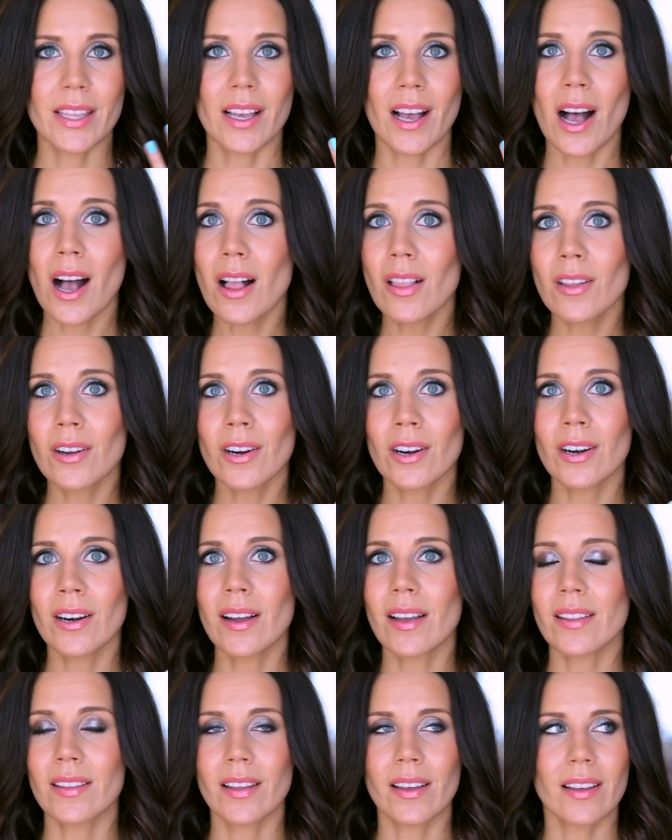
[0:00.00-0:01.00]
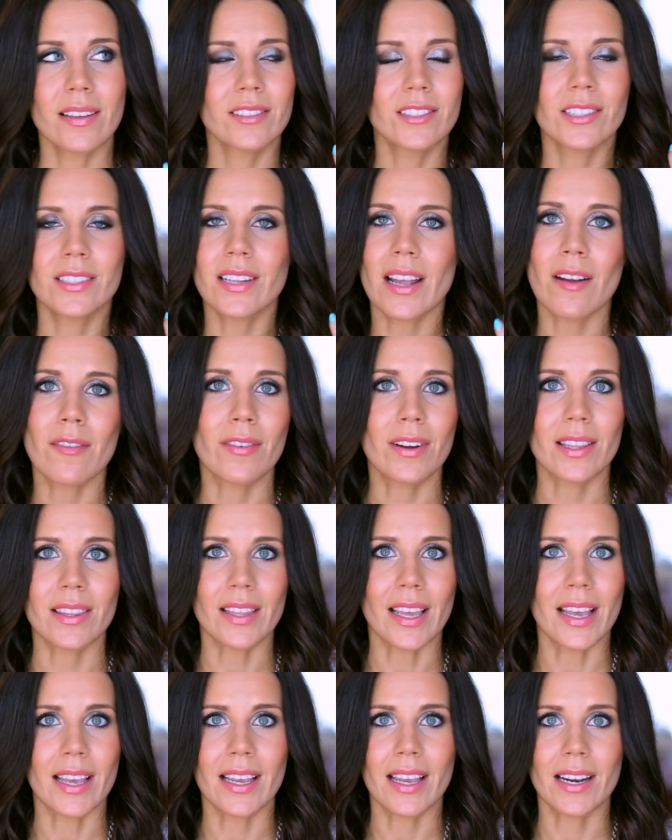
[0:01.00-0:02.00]
the color, uh, just
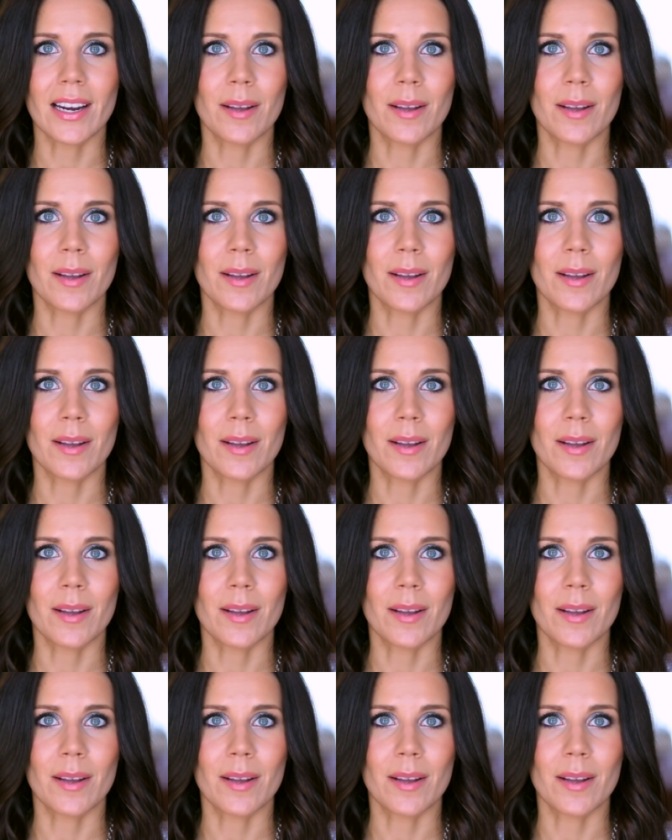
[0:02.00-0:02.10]
everything.